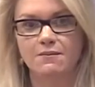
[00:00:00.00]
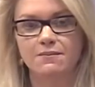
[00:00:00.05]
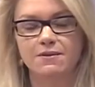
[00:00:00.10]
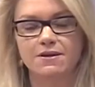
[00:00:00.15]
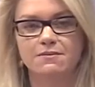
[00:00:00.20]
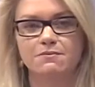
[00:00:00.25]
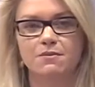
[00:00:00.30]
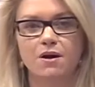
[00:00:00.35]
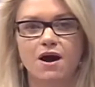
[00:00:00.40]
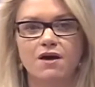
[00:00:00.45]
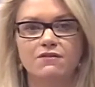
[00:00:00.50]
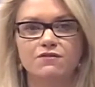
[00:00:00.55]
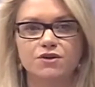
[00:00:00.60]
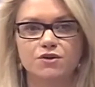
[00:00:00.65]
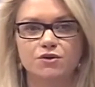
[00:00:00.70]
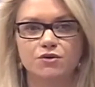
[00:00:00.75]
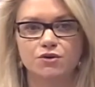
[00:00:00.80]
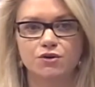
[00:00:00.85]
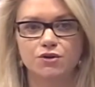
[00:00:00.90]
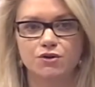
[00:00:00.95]
In my
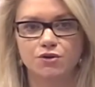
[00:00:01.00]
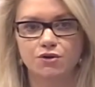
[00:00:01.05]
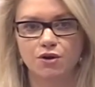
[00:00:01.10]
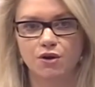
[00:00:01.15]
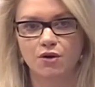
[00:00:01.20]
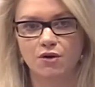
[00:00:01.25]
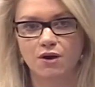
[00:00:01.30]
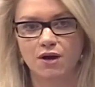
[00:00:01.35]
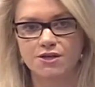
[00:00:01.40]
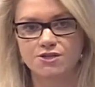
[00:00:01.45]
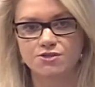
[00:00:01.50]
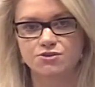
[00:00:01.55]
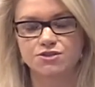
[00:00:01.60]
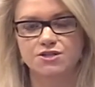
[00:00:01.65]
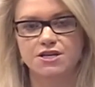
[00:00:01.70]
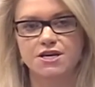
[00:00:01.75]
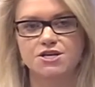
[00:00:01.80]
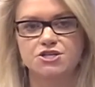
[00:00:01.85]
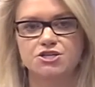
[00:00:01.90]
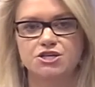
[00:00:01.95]
view, a
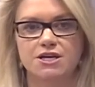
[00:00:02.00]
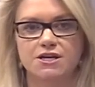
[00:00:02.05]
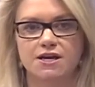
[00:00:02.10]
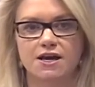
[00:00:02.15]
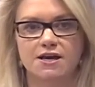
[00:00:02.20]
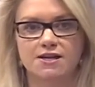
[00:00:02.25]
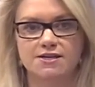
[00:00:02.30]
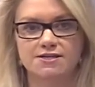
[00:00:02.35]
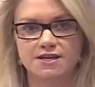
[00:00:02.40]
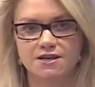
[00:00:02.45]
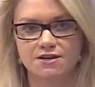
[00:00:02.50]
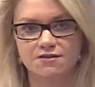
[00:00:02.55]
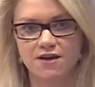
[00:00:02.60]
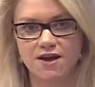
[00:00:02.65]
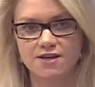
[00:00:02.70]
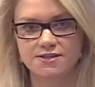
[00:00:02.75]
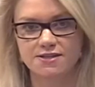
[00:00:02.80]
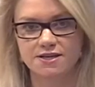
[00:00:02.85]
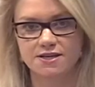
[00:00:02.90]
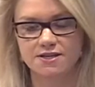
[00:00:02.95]
strategic set of
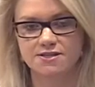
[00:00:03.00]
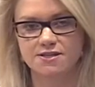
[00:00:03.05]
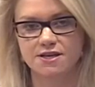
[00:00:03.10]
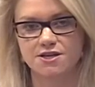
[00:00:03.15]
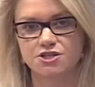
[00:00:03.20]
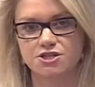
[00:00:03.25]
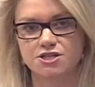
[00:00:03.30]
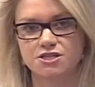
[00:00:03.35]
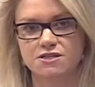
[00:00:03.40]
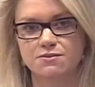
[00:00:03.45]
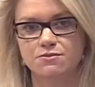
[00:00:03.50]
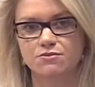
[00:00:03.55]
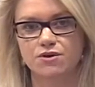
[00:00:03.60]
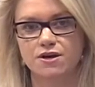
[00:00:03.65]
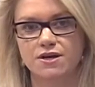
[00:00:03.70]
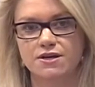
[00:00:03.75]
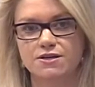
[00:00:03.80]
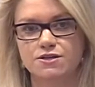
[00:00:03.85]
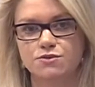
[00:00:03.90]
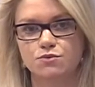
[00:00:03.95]
assets such as the
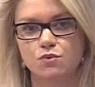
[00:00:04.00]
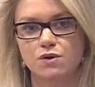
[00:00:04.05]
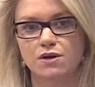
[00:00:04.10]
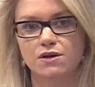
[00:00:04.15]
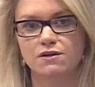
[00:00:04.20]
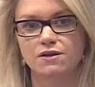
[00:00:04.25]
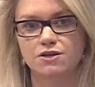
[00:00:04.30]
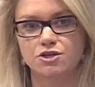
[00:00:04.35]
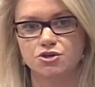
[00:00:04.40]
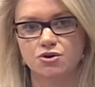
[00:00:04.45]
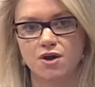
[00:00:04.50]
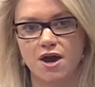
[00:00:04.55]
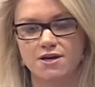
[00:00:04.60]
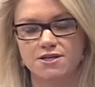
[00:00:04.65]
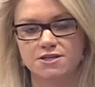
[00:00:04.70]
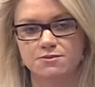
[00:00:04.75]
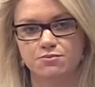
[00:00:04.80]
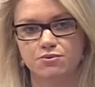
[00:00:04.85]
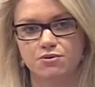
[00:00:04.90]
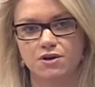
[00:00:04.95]
marinas will
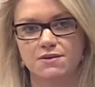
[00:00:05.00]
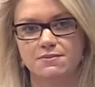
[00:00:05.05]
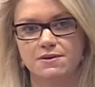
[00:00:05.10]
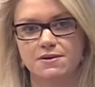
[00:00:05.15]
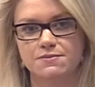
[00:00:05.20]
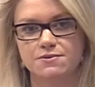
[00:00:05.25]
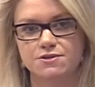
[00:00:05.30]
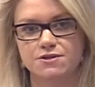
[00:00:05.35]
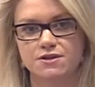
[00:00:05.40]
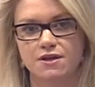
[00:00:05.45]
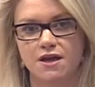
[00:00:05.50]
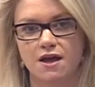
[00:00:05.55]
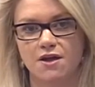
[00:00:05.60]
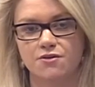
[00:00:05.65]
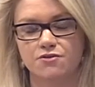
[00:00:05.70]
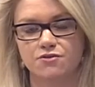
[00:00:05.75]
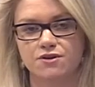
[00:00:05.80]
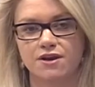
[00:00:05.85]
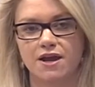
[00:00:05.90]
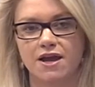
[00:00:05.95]
attract a premium to the
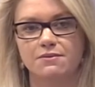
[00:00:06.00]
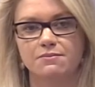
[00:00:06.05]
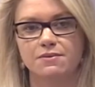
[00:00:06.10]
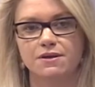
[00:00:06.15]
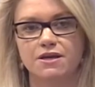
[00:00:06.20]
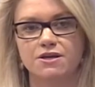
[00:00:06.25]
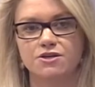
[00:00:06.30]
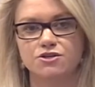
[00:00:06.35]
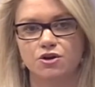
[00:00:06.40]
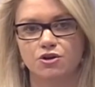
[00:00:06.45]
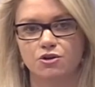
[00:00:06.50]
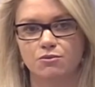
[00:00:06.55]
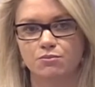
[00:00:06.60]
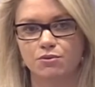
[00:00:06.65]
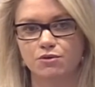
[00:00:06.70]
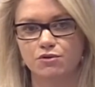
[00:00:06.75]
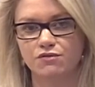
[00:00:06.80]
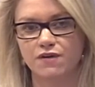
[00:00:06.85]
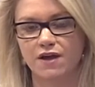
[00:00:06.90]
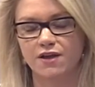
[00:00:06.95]
$108 million
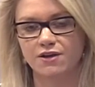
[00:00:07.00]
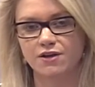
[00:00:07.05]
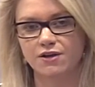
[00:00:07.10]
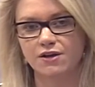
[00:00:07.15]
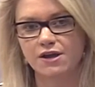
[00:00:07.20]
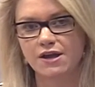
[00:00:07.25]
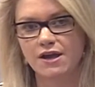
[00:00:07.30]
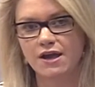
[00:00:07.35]
book value.